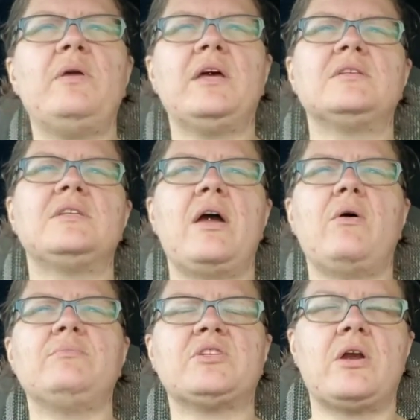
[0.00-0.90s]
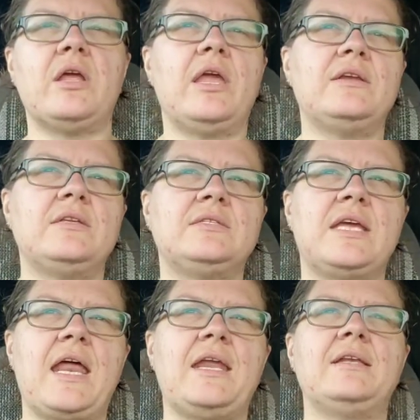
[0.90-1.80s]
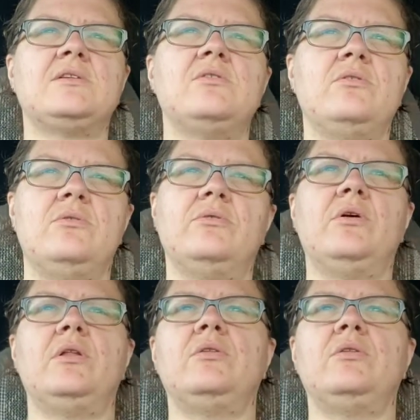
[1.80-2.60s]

because now I'm starting to get into